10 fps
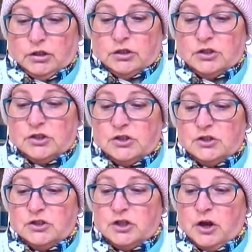
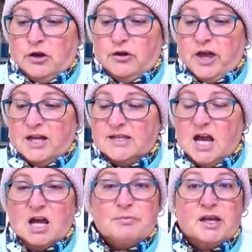So that's
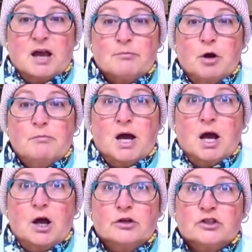Hubby. I'm on
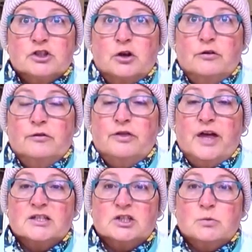my own, so
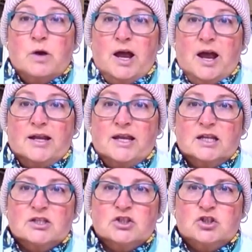that is why I
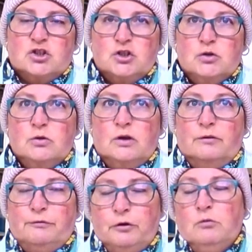get to do
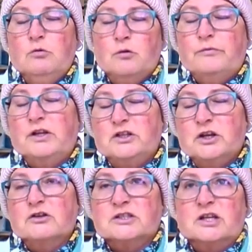a few more
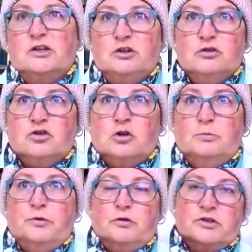videos than
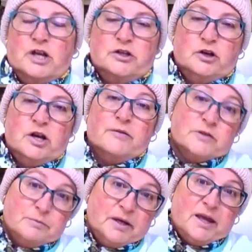usual, because I don't
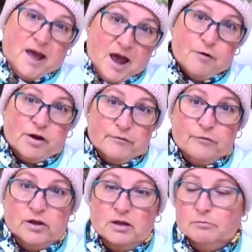have to be caring
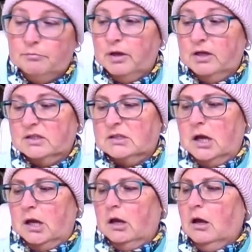for him per
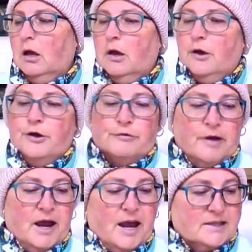se.
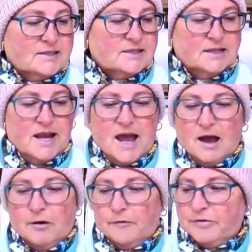Right,
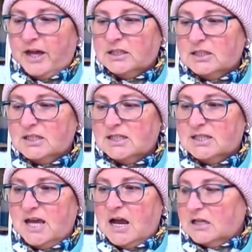now that is
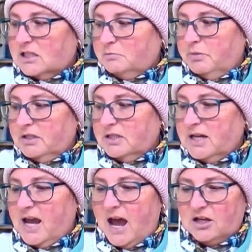the husband
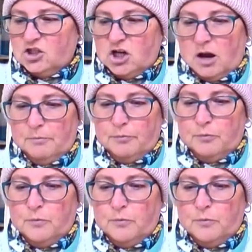catch up,